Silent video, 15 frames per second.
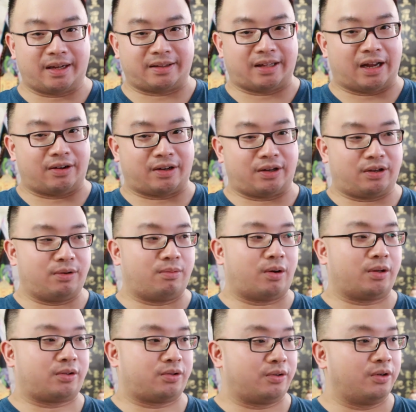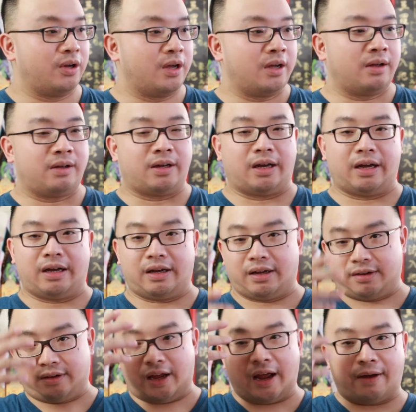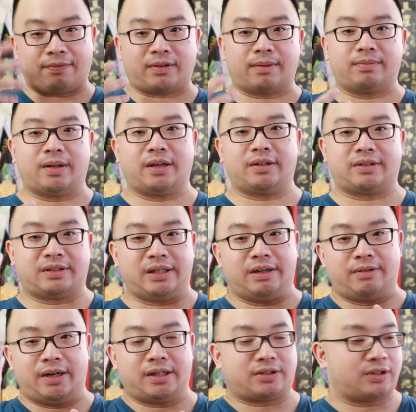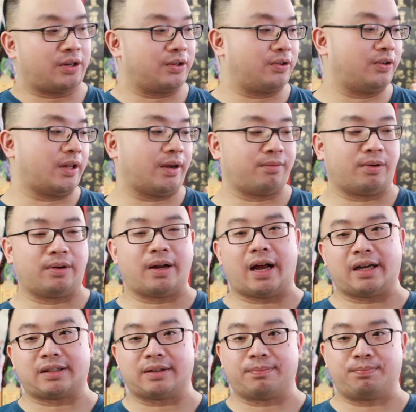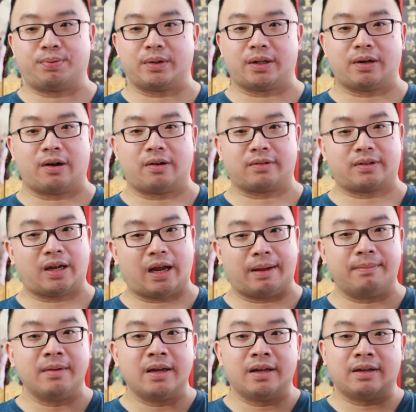like that, okay, you want to have something serious on you that will last a pretty long time.